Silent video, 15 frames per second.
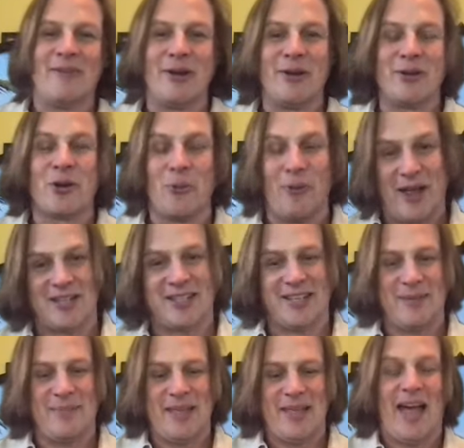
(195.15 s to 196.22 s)
it
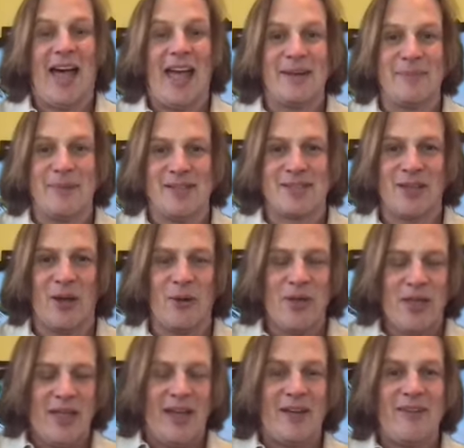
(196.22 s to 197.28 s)
correctly behind me. So
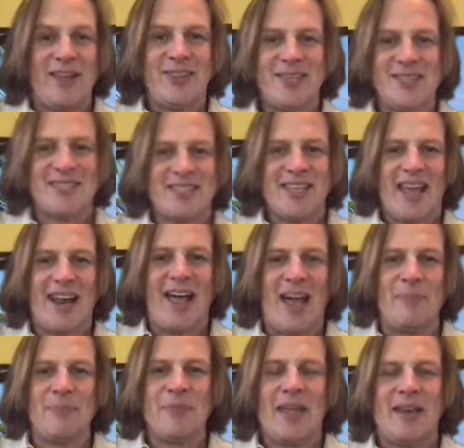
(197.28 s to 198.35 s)
I've got this set
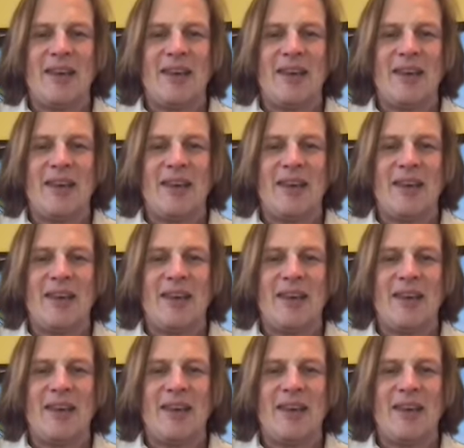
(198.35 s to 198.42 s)
up.